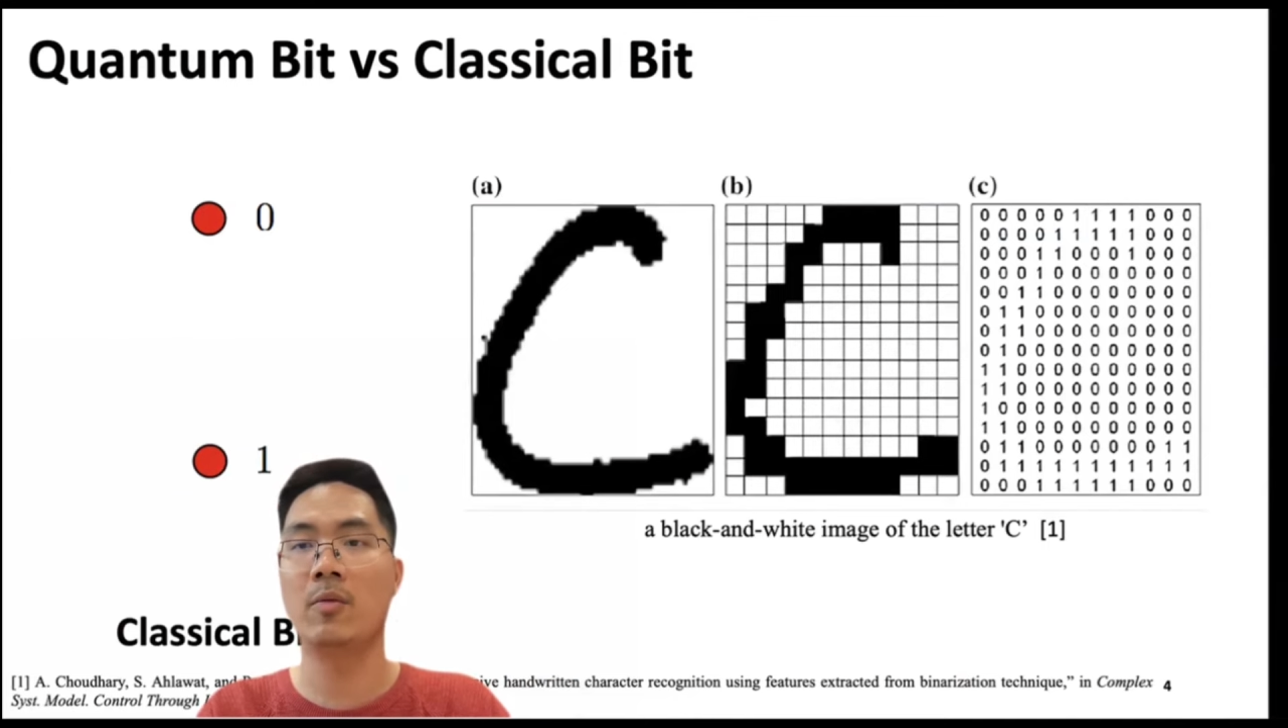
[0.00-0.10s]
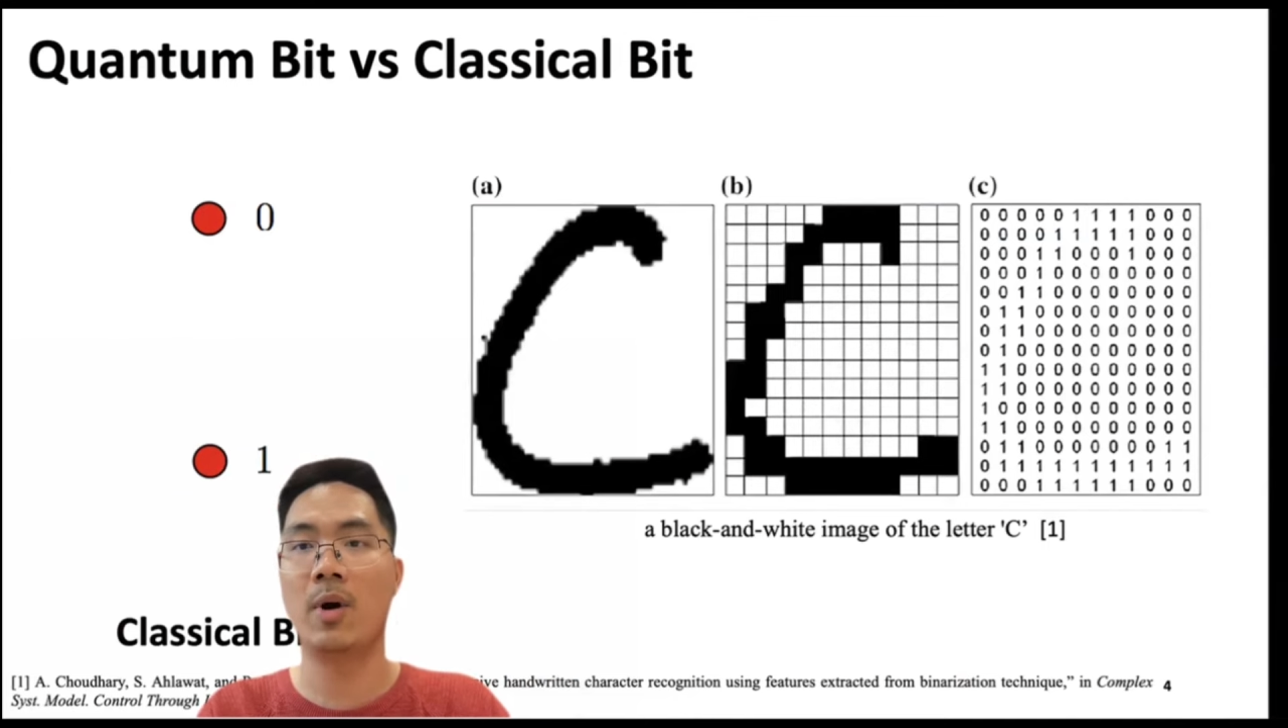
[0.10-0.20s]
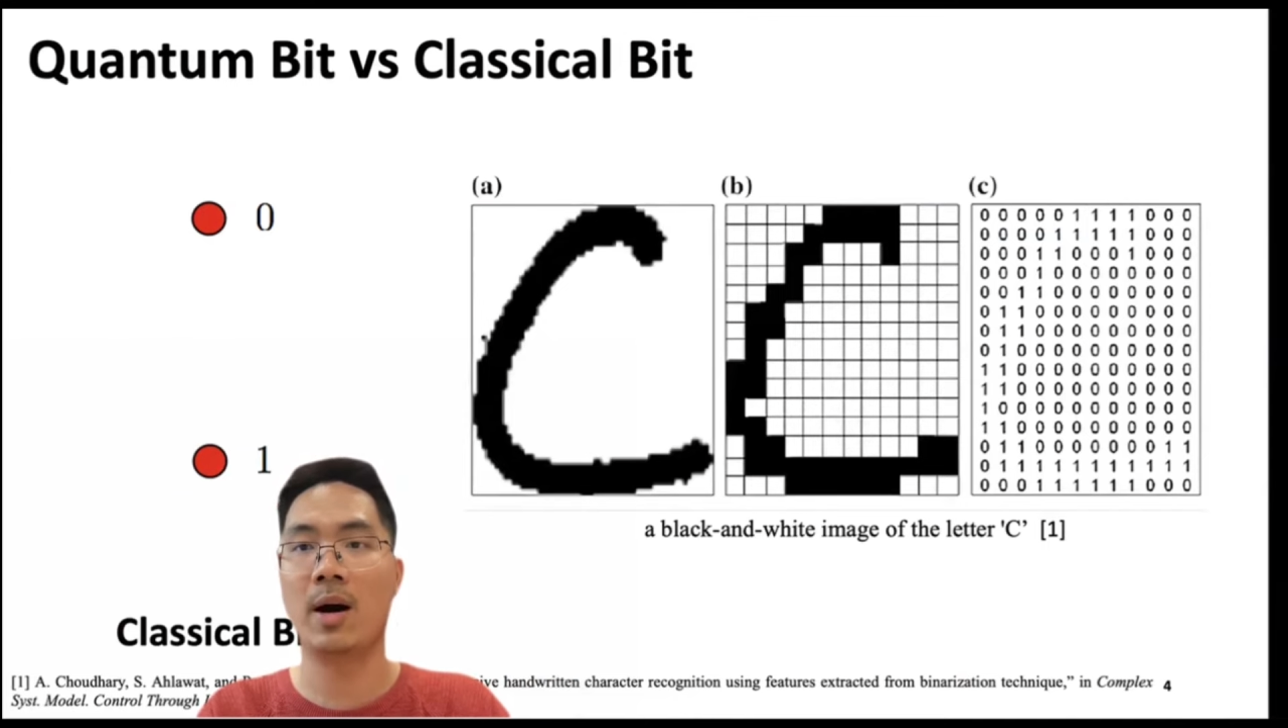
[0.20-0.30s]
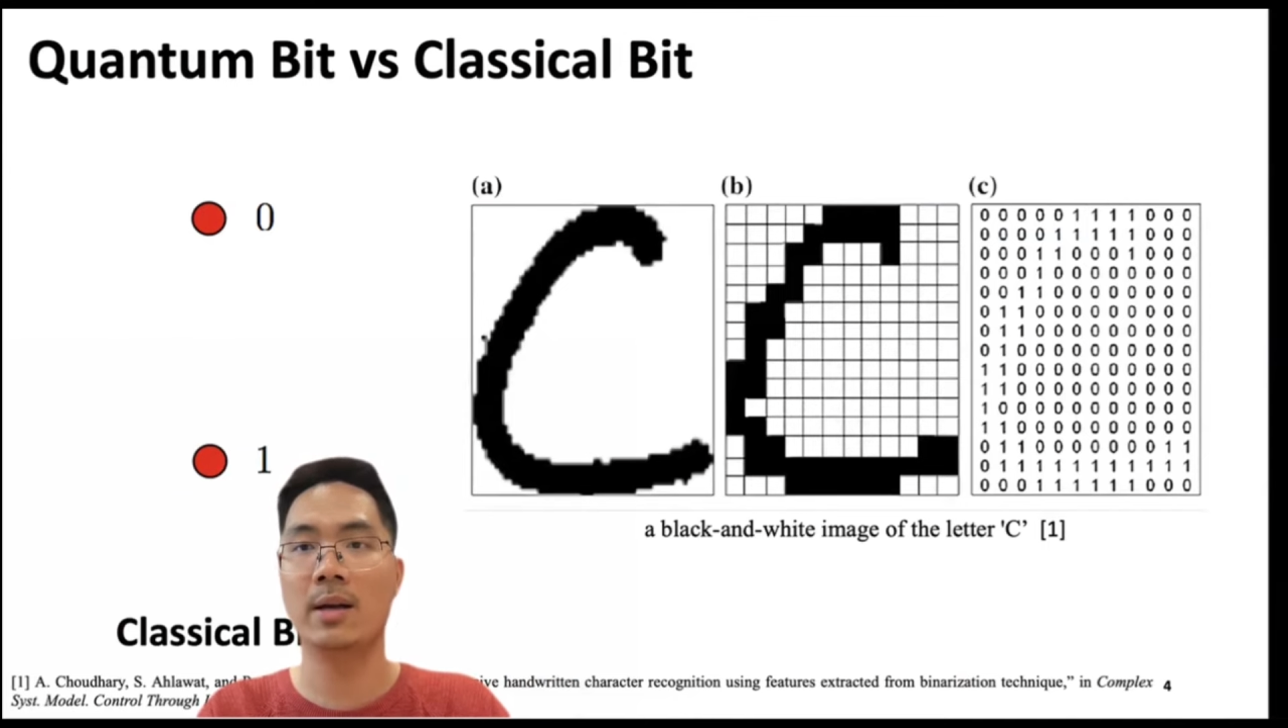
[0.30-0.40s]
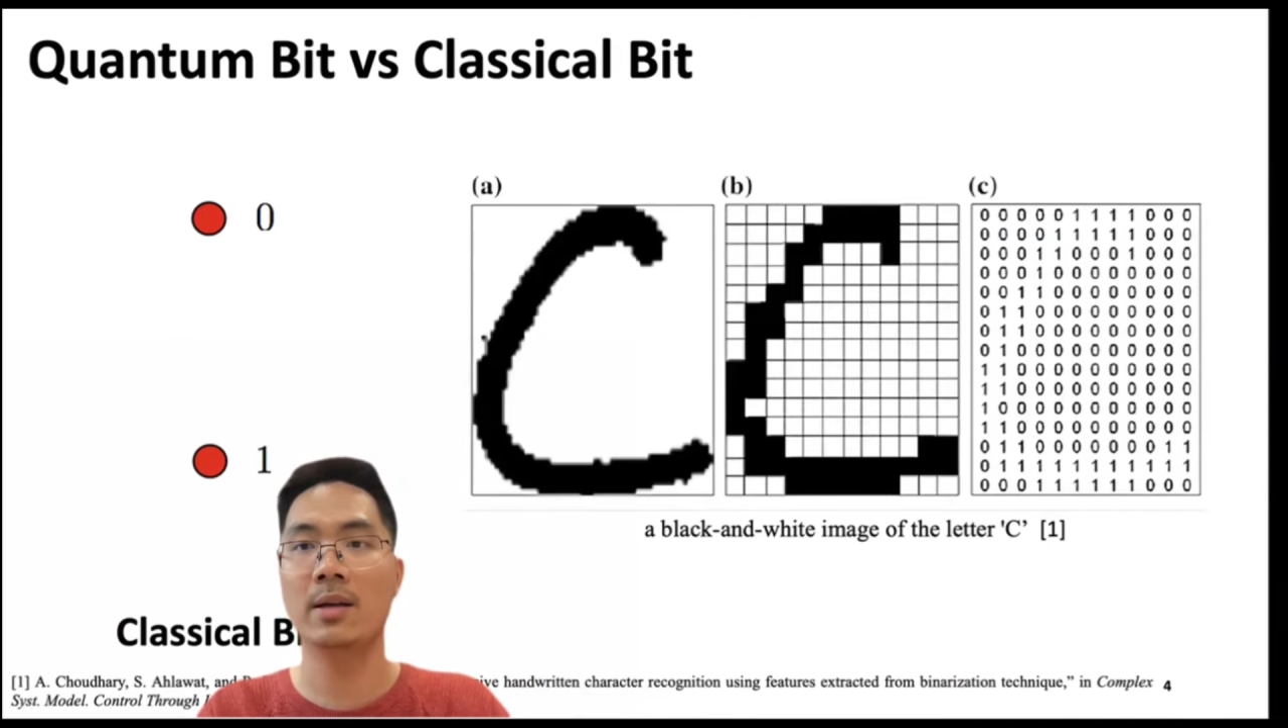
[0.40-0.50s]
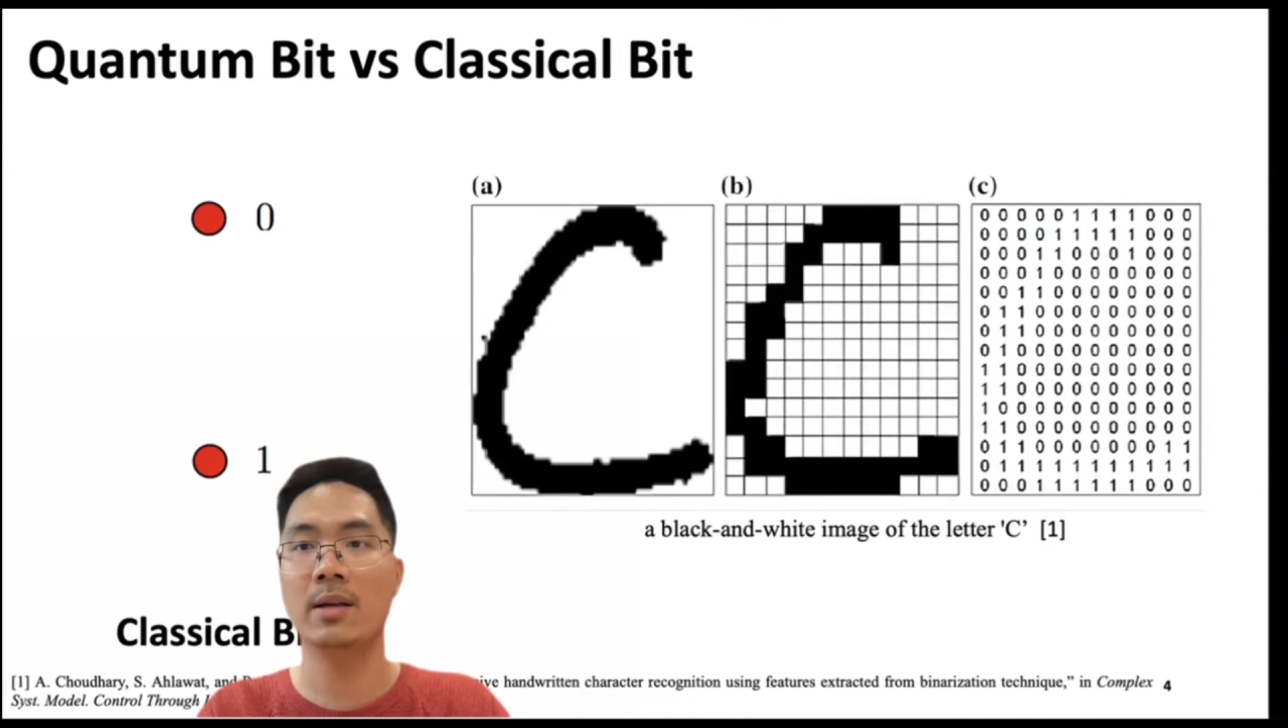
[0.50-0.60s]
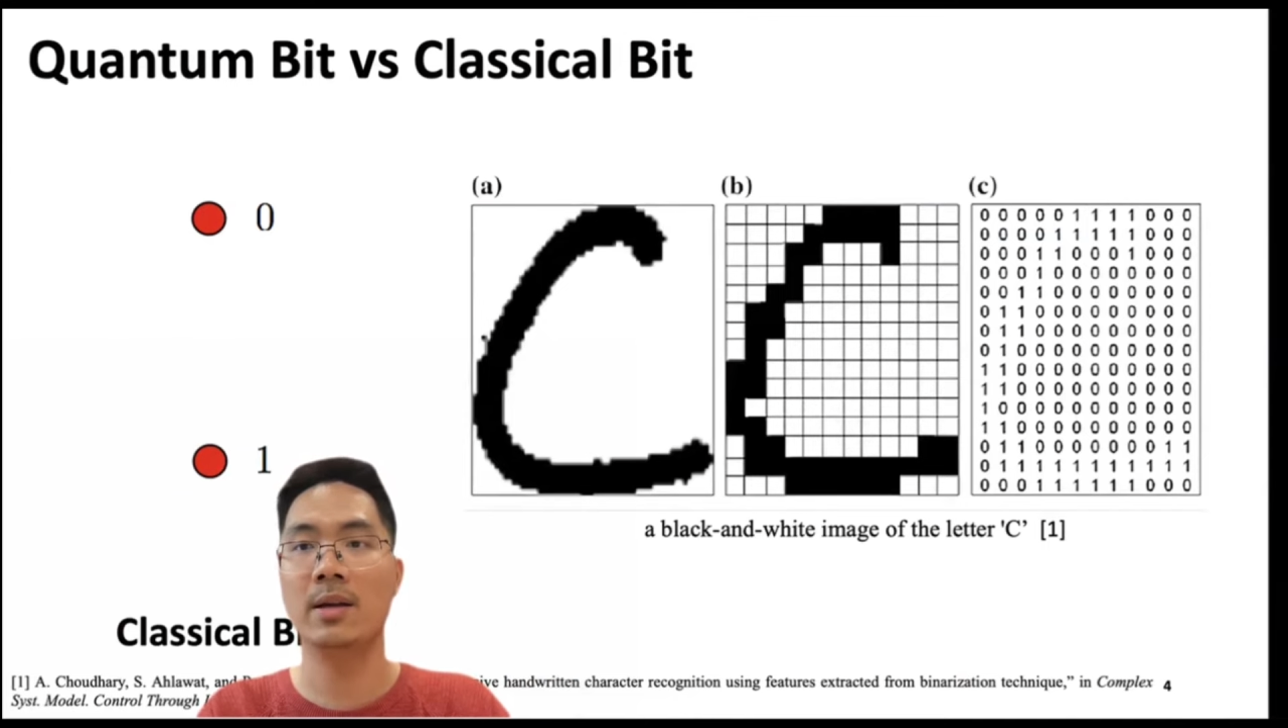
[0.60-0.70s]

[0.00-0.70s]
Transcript: 1